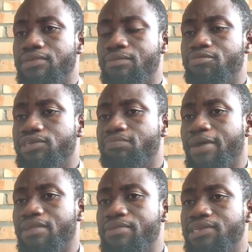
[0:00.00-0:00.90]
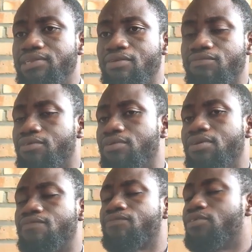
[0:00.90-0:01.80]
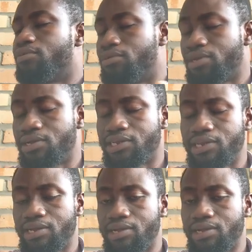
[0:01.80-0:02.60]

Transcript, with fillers: the British Parliament, for of course, uh,